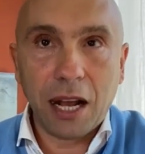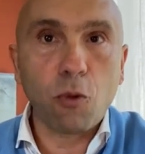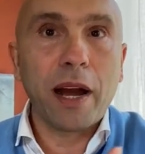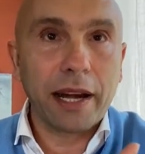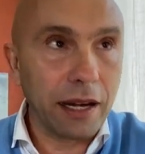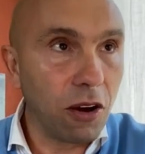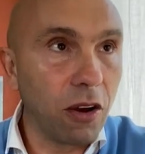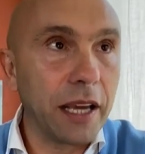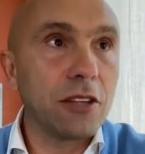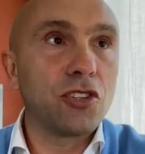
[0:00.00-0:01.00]
acquiring
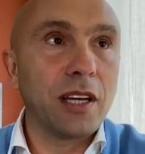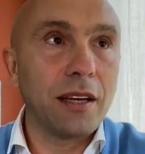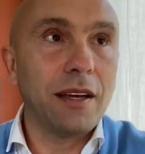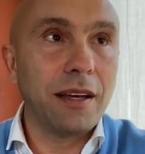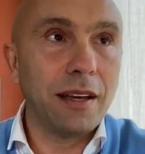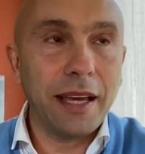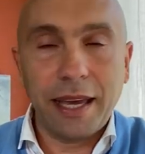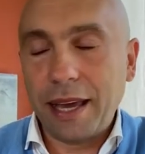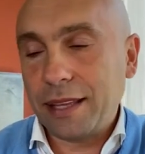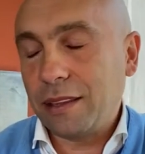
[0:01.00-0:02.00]
knowledge
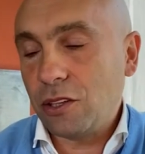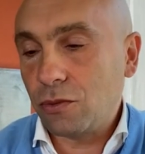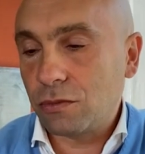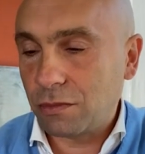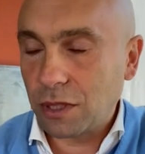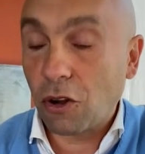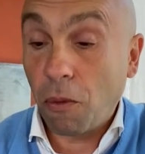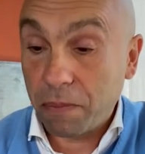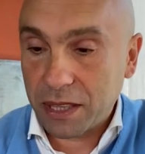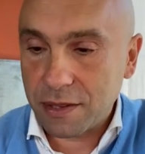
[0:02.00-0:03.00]
eh, eh, and new
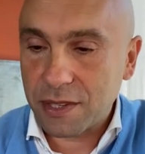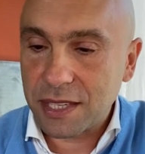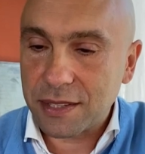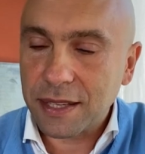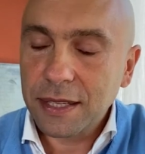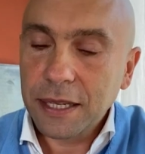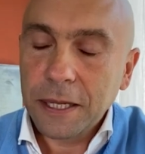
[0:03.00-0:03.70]
competencies.